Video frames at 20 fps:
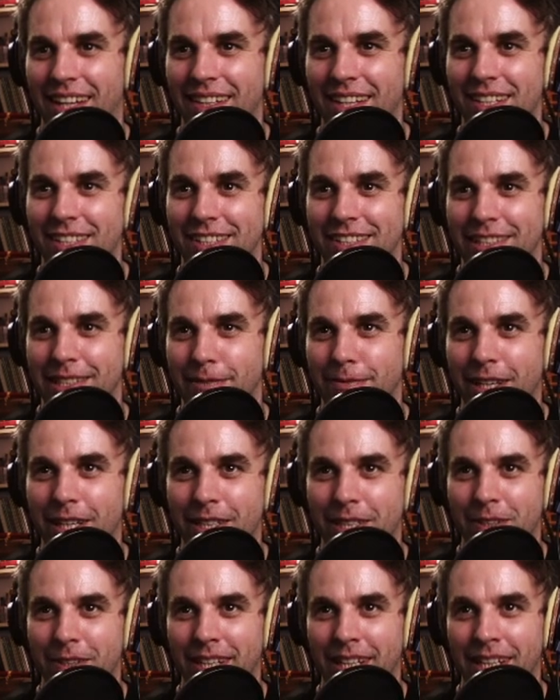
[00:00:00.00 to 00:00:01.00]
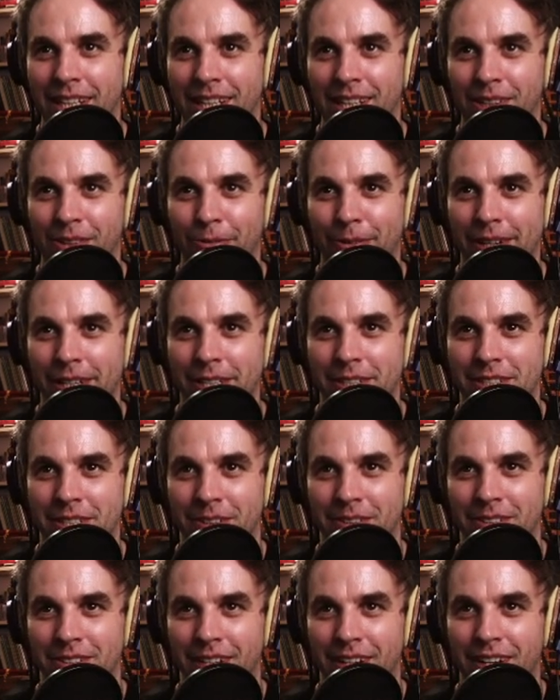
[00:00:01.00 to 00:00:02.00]
And that's just evaluating where your
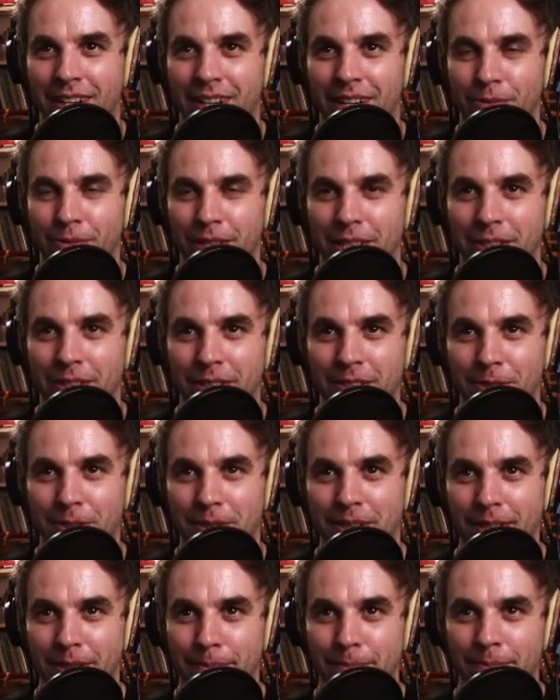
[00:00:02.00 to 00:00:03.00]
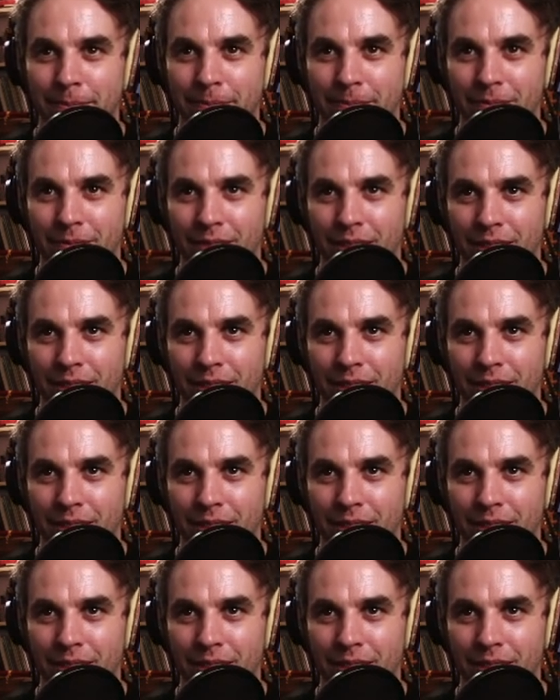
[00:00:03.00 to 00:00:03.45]
stones are and what you can do with them.